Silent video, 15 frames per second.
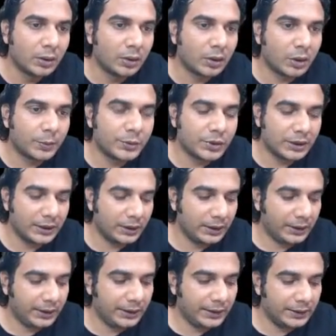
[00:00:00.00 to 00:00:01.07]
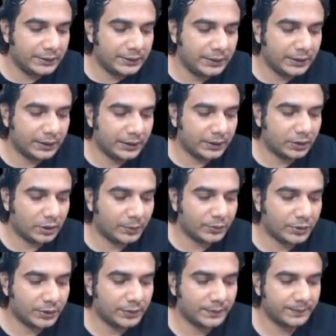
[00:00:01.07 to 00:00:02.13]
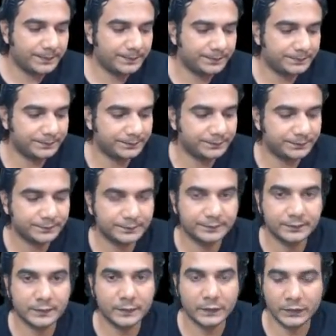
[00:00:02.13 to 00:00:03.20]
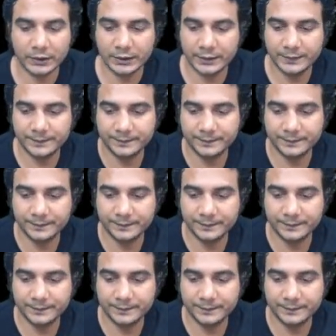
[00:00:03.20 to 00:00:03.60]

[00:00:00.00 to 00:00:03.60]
Option A is the correct option. All right.